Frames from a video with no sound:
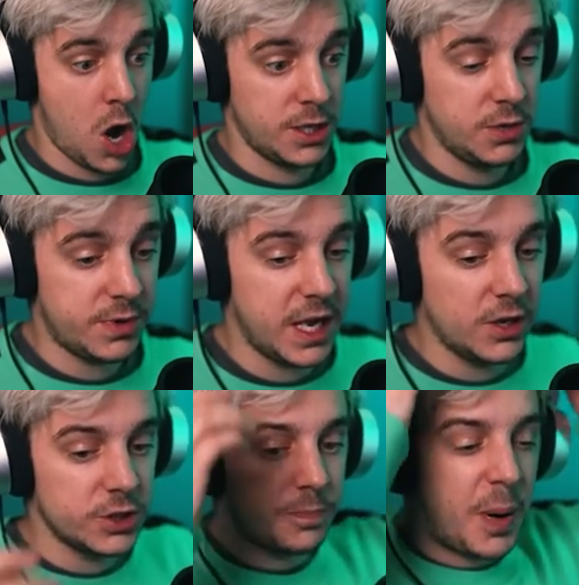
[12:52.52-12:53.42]
You
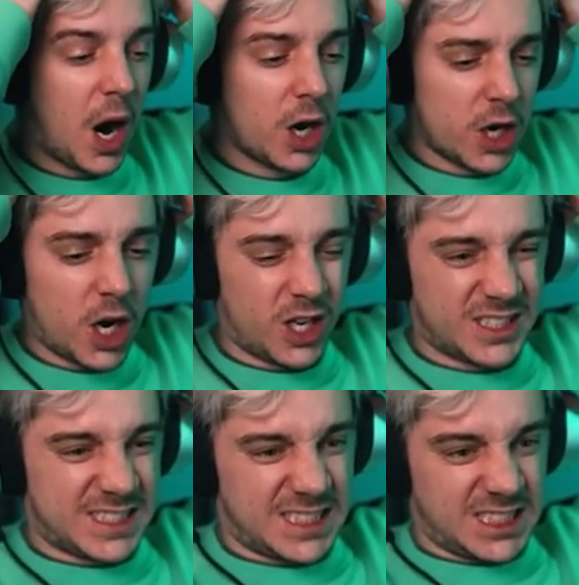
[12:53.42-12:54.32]
killed your partner!
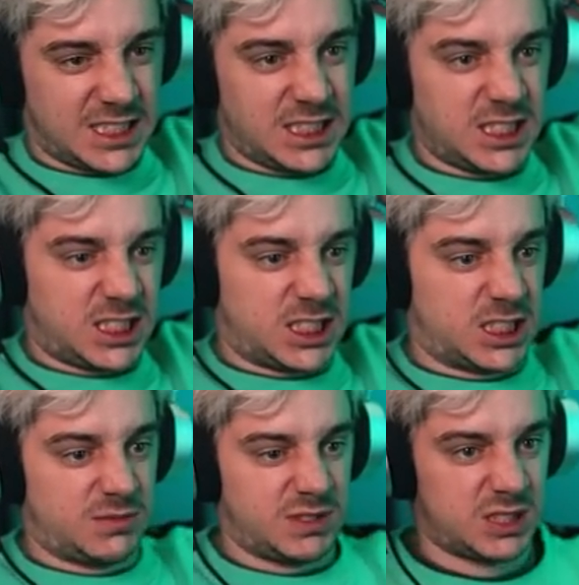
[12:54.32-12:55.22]
God
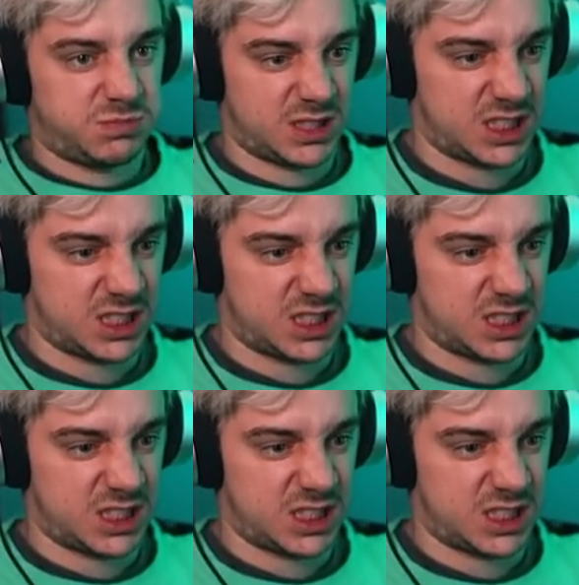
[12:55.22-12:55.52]
damn it.